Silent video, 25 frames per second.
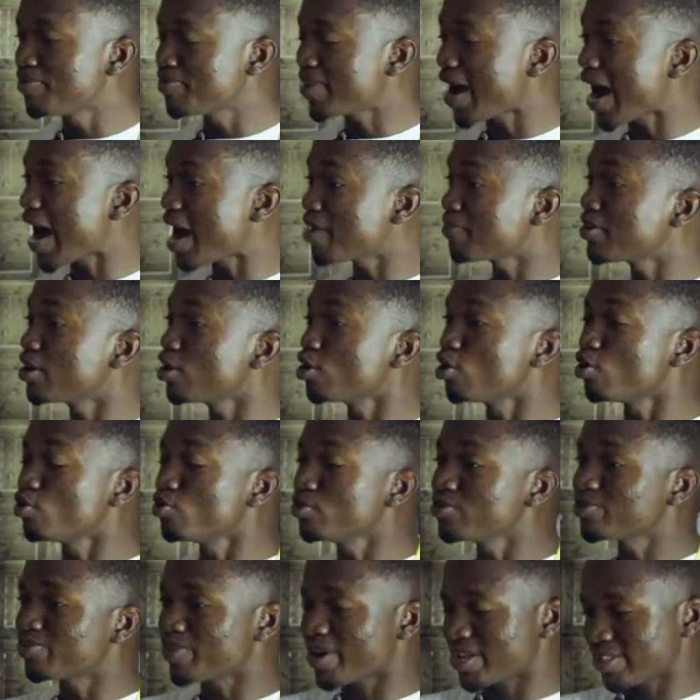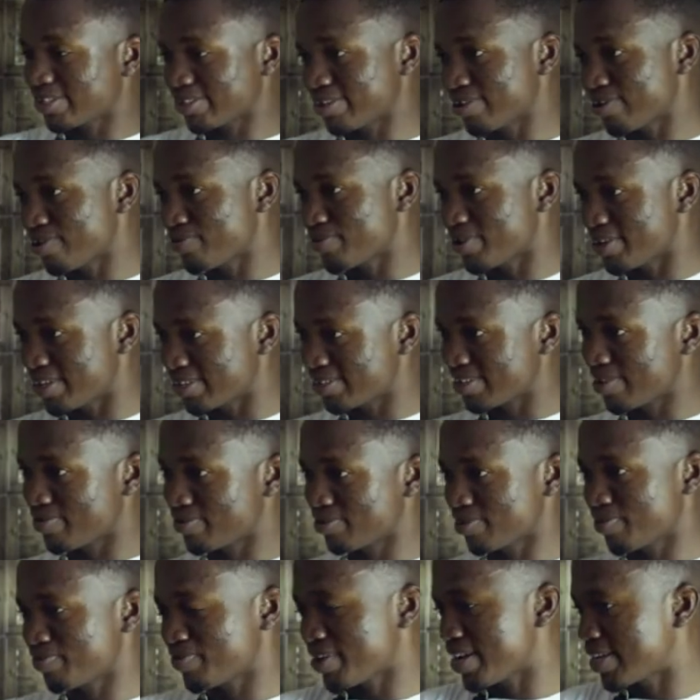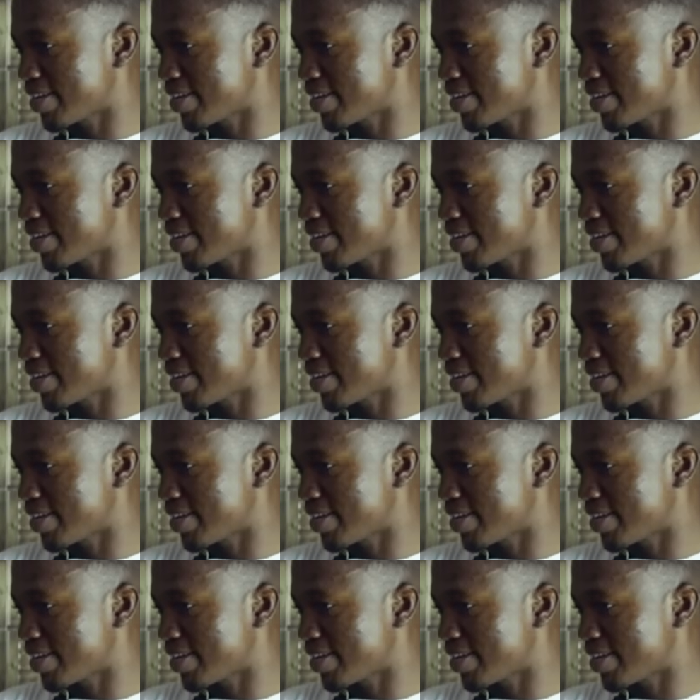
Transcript: if I haven't lost myself in the service of